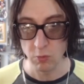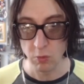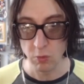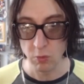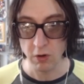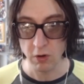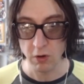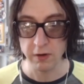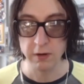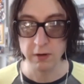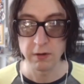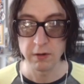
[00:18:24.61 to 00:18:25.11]

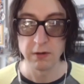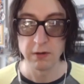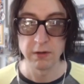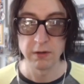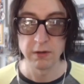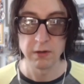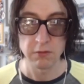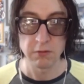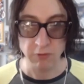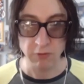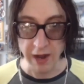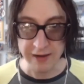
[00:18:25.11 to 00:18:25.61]
work
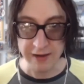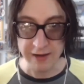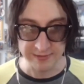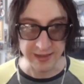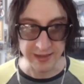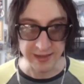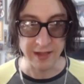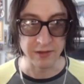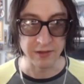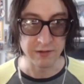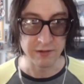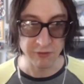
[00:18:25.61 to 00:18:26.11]
rock
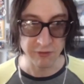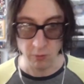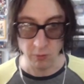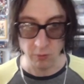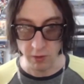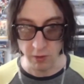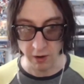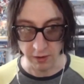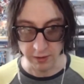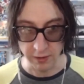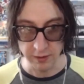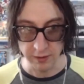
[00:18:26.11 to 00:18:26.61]
solid for
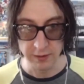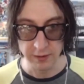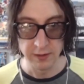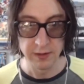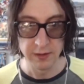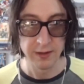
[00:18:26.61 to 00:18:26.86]
work,